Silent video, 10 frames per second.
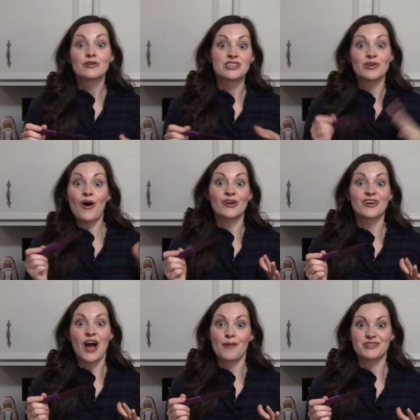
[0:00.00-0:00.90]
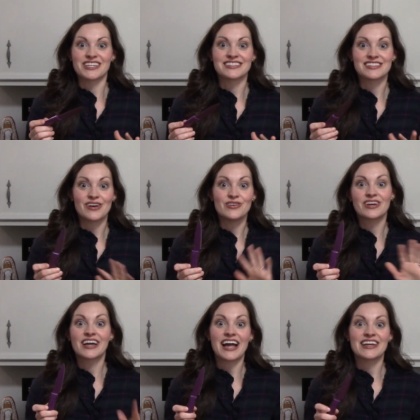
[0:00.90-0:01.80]
to all your options. So you
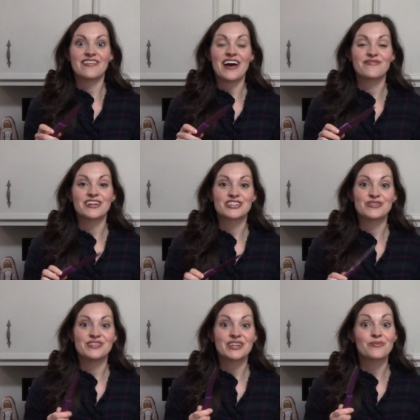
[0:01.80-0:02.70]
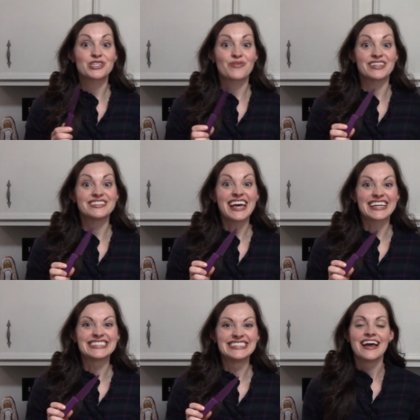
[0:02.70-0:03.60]
can kind of have fun choosing which one you
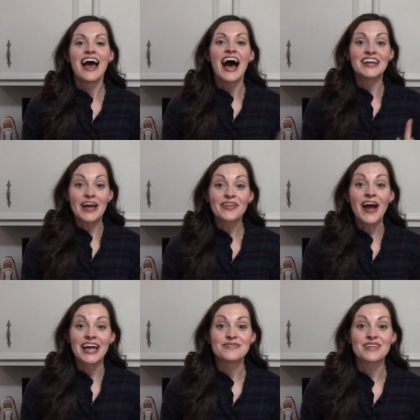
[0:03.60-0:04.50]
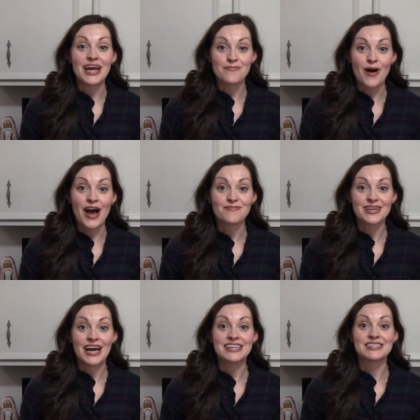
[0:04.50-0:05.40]
like. Another item that I bought
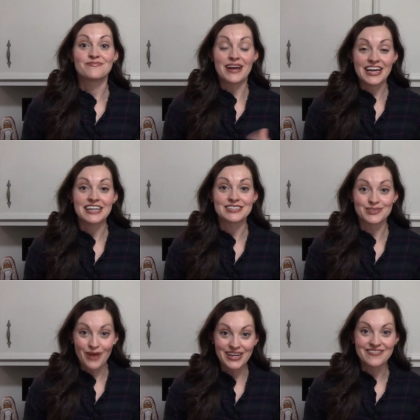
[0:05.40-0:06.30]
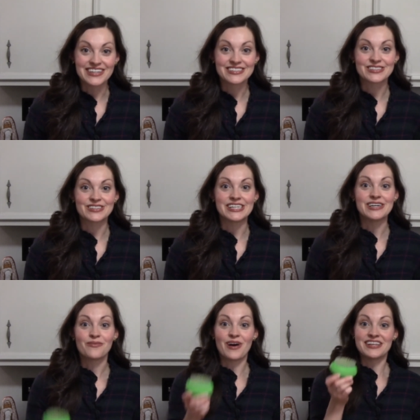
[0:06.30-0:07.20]
because of my cousin's wedding
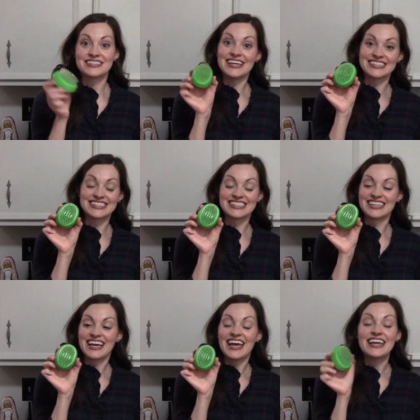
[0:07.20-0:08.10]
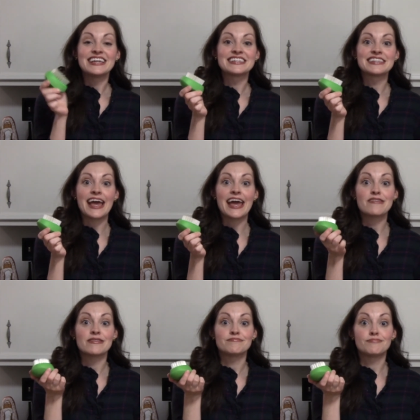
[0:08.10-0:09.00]
registry was this. It is
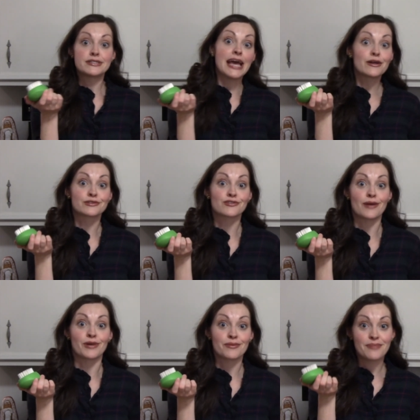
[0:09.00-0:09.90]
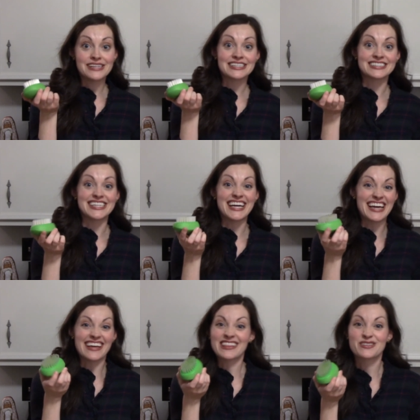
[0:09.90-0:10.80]
a potato scrubber, basically, and I
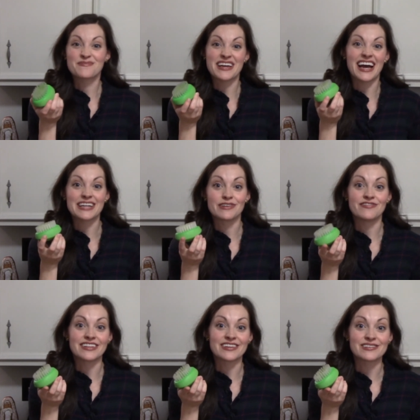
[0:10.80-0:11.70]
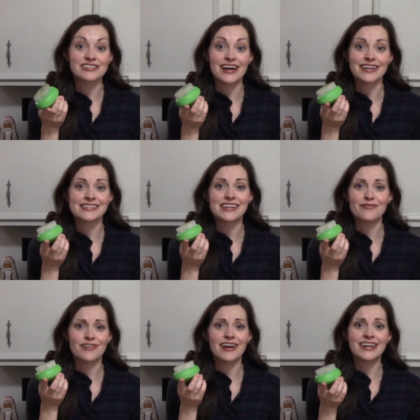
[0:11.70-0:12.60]
thought this would make kind of a fun little stocking
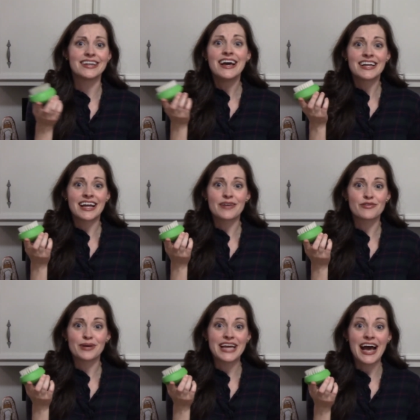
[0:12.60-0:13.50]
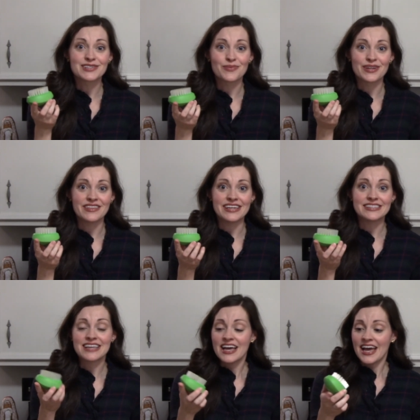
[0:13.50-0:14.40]
stuffer, and not everybody has one of
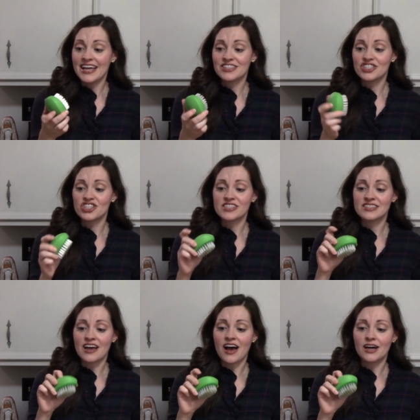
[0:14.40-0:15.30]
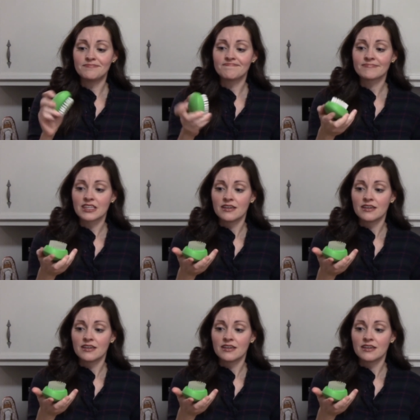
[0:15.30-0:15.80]
these. It's just kind